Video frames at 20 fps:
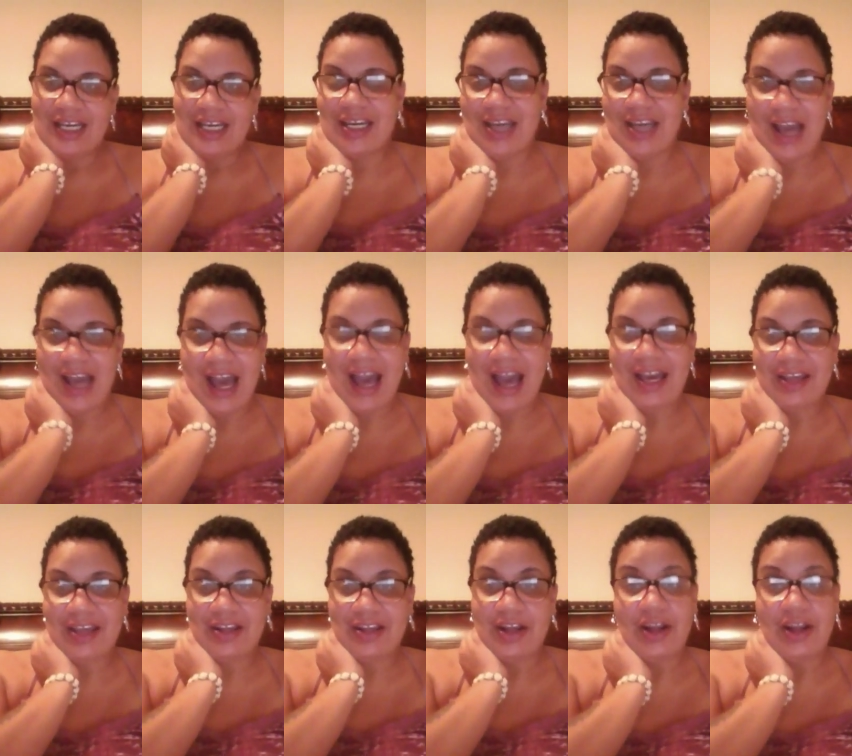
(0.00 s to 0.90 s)

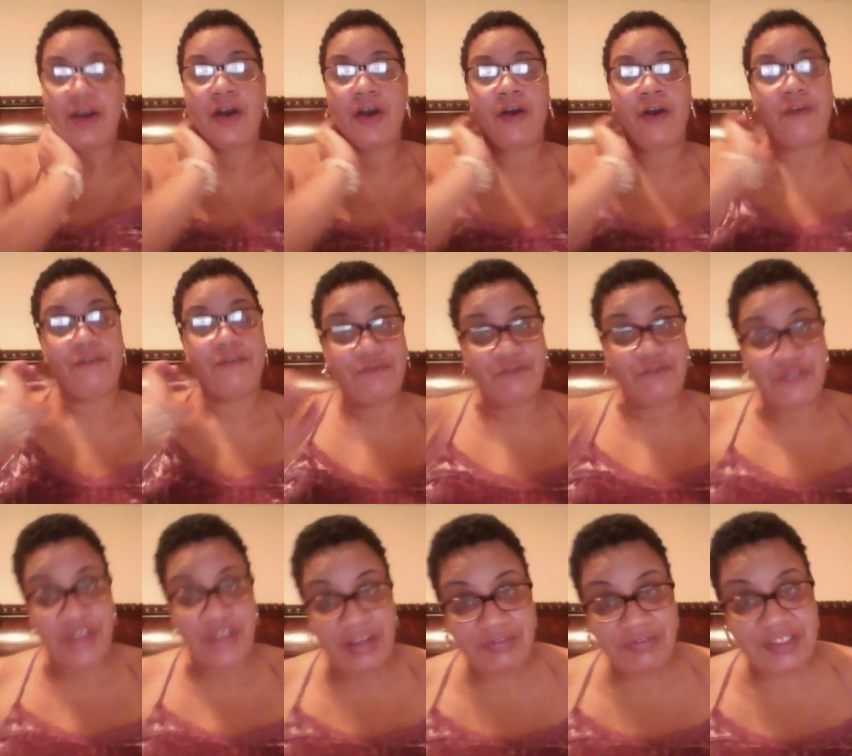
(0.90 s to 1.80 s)
got
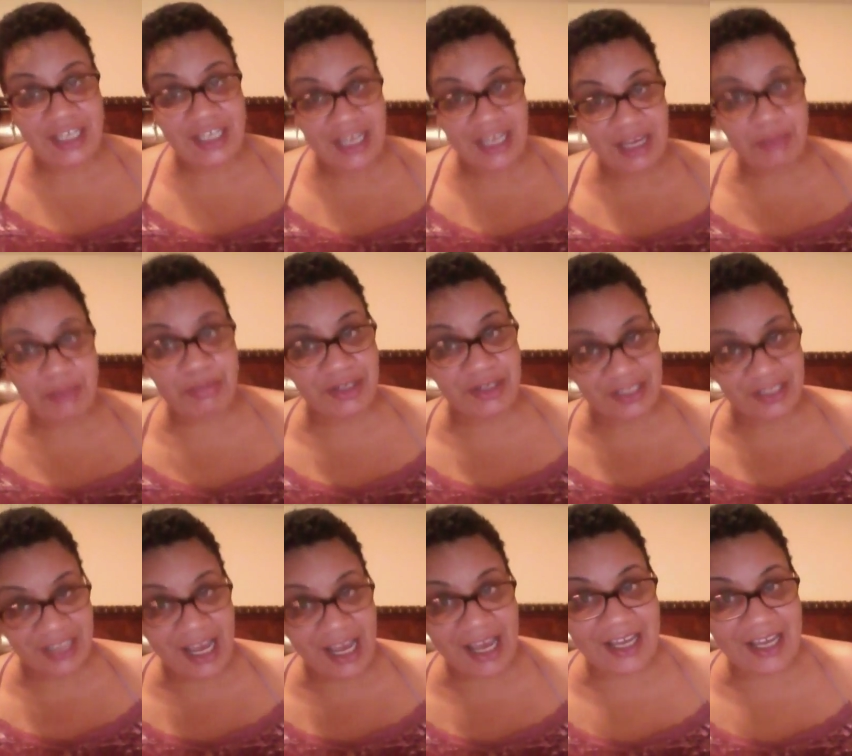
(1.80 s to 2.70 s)

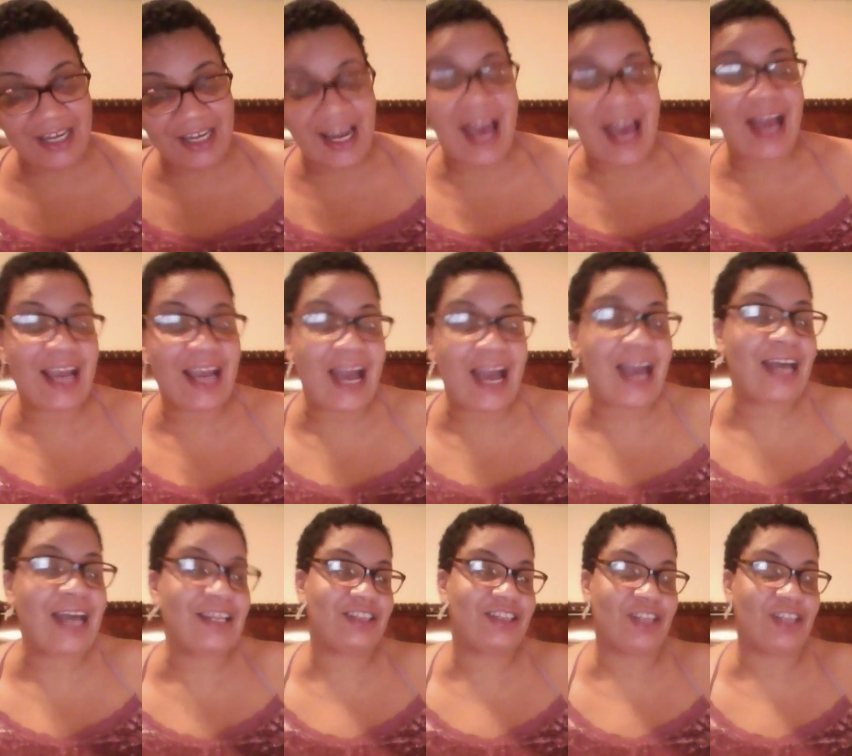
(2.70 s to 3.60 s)
15%. I
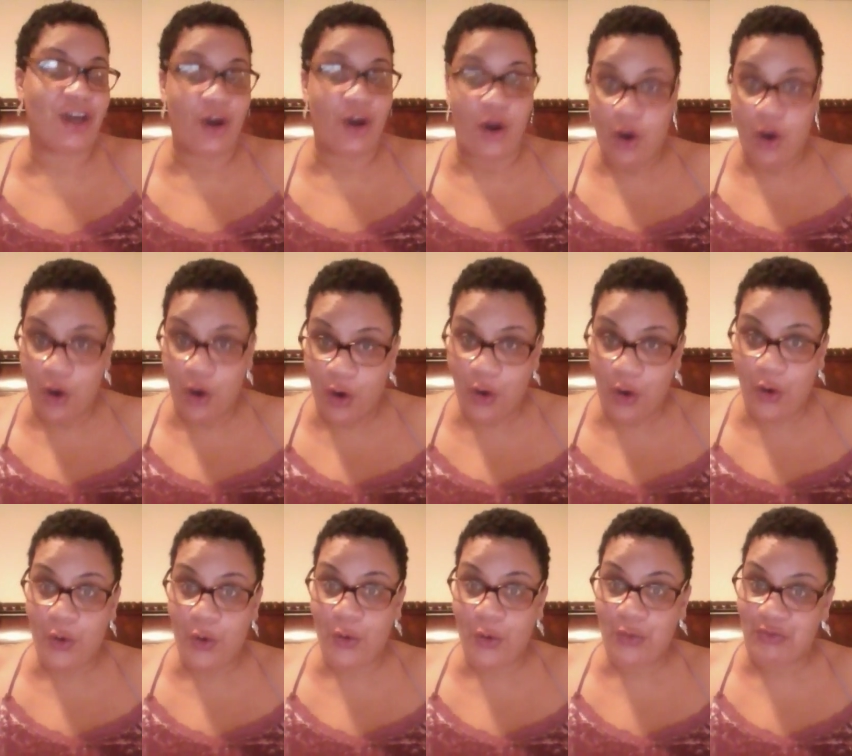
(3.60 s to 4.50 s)
got the
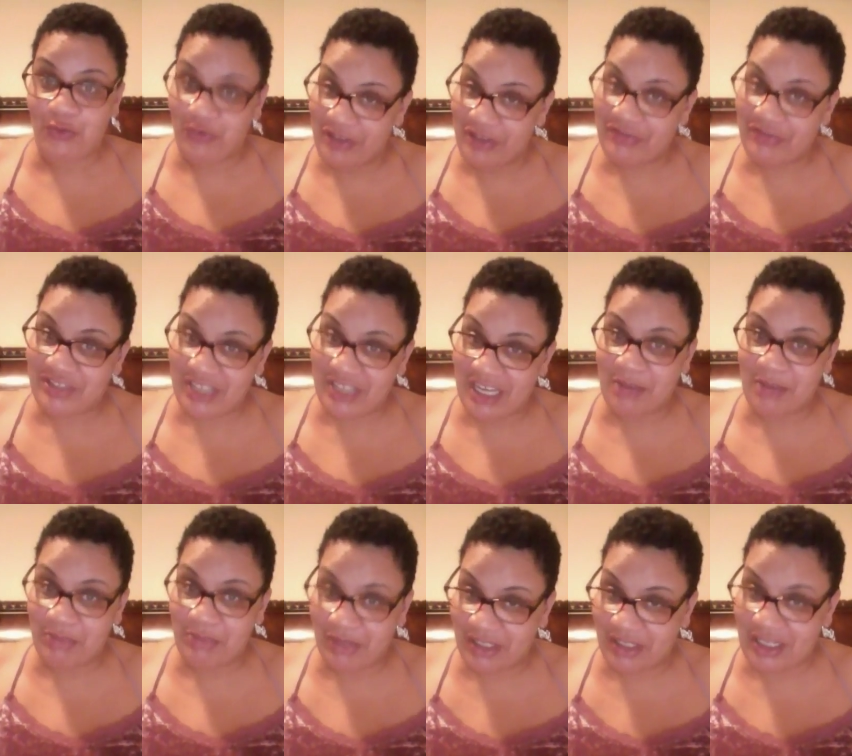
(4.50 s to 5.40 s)
whole
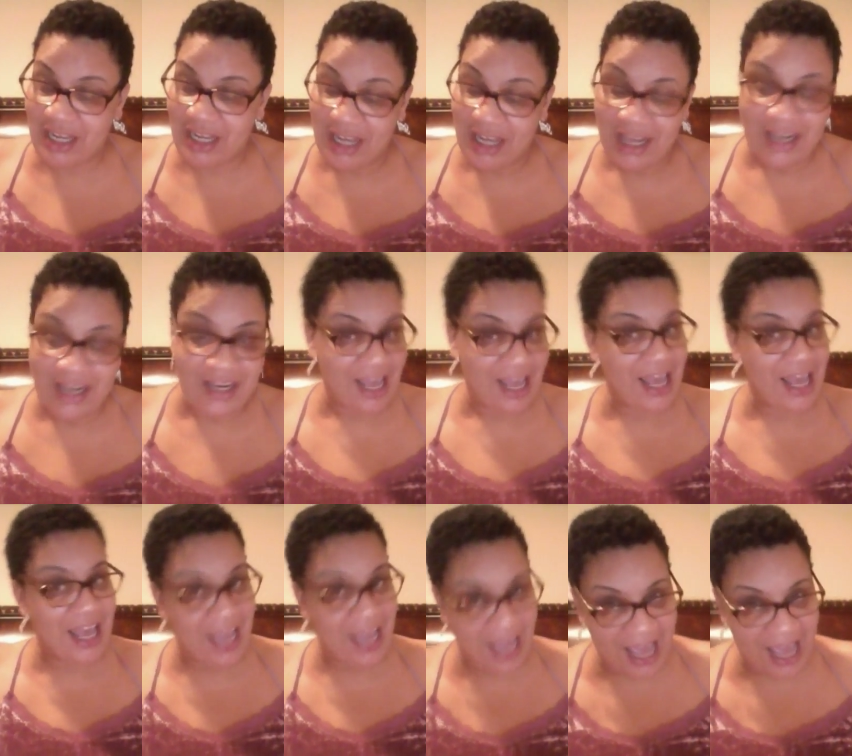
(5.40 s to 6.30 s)
15%,
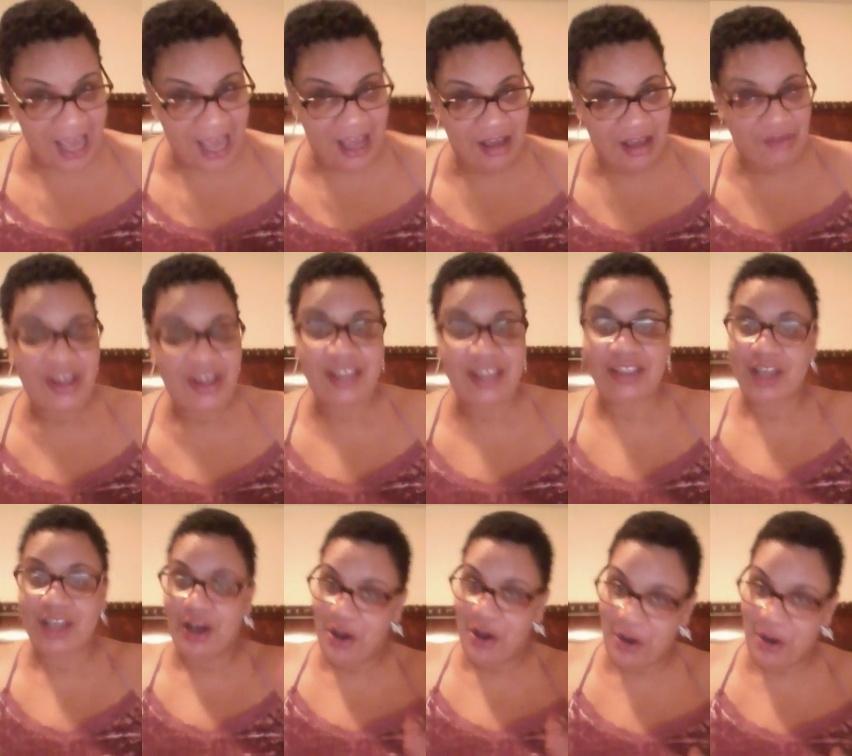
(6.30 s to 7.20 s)
not half,
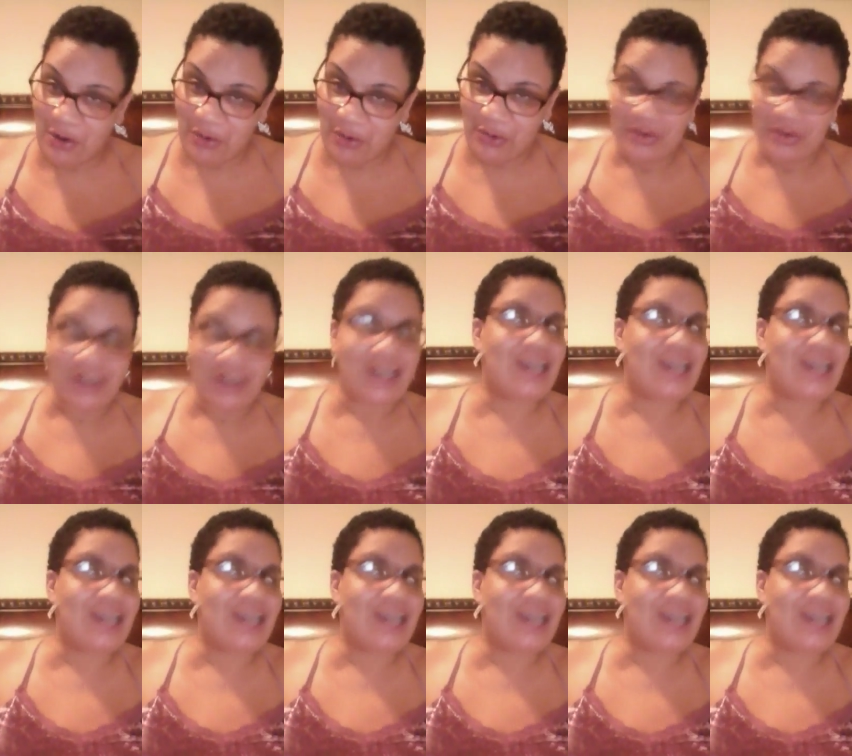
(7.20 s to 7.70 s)
the whole.